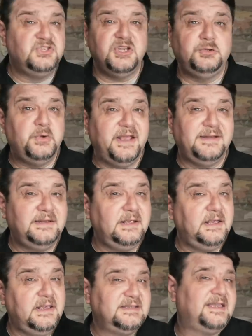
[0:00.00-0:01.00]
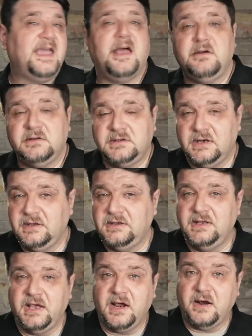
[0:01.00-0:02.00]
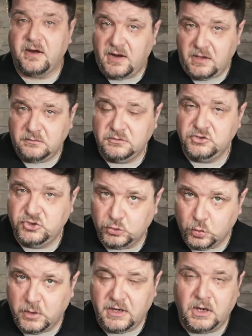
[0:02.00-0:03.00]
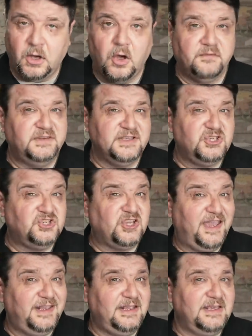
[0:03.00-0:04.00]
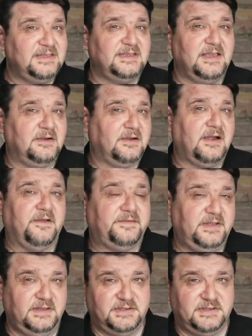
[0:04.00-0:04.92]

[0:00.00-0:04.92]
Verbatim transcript: J20 is currently the crown jewel of the Chinese aircraft